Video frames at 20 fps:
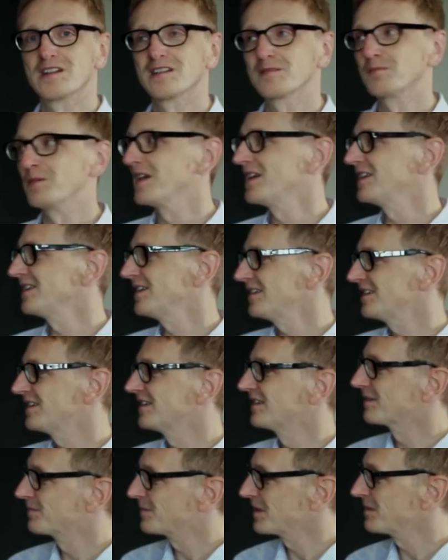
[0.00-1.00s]
to explain this,
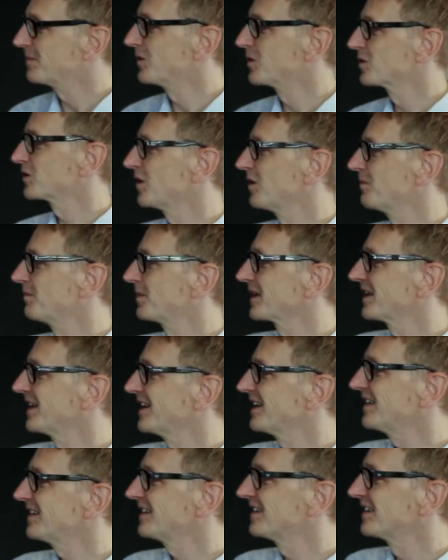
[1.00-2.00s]
this is a bit more
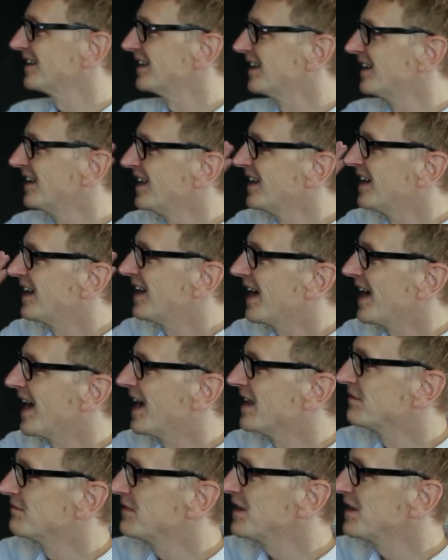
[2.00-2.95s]
complicated. And